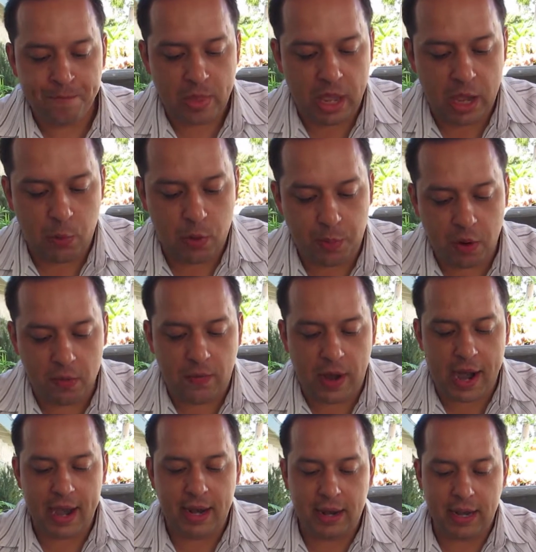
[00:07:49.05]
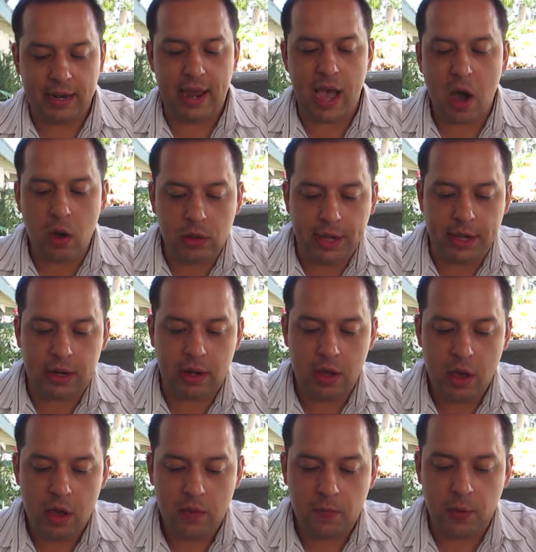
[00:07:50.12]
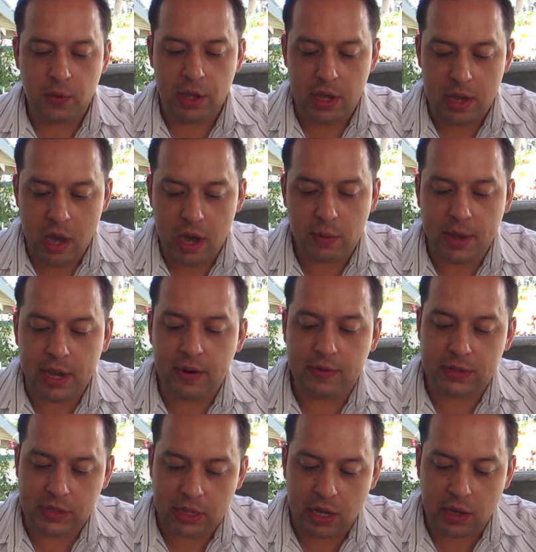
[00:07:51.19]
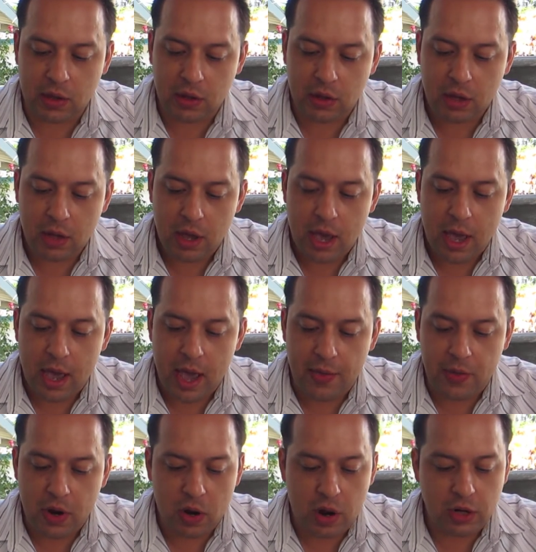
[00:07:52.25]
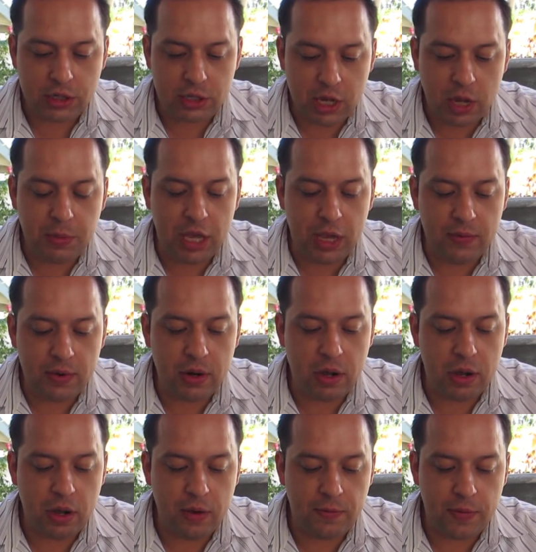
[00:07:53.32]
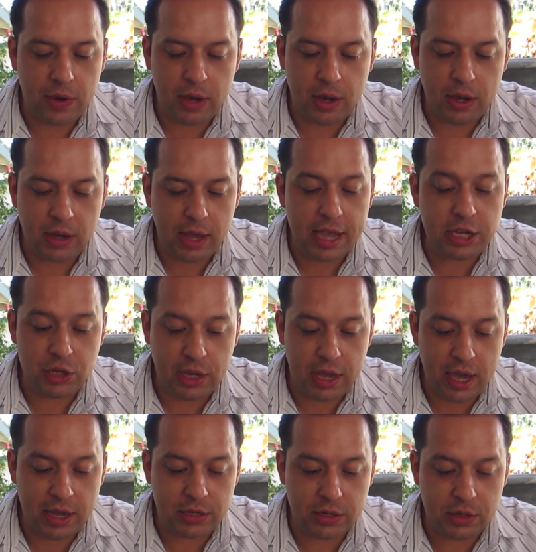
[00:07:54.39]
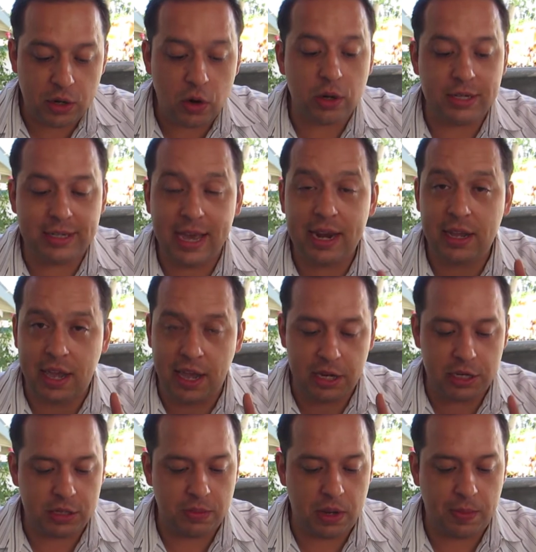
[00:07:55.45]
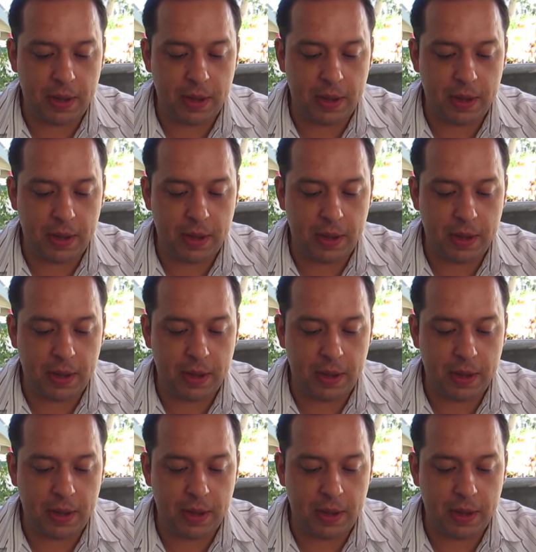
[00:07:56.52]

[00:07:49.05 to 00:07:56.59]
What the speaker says: It would provide an outlet for the young men of skill, and there are some even of education, or dedication,